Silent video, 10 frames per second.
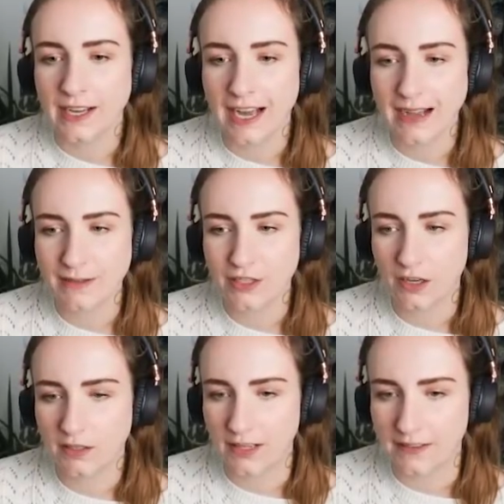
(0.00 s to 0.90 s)
I'm a
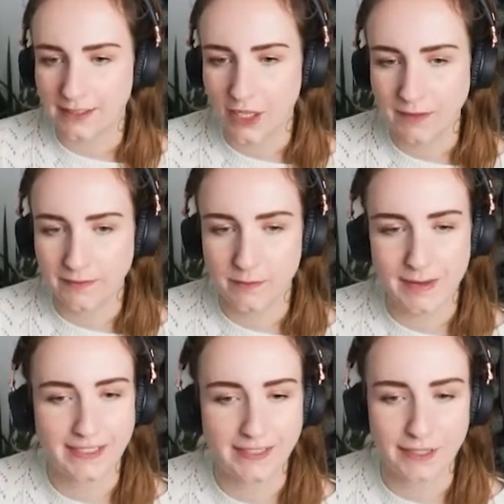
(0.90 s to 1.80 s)
toddler, there's nothing for
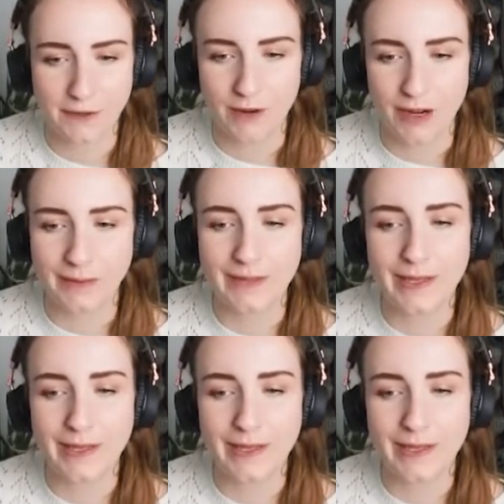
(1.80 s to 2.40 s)
me to do, Mum.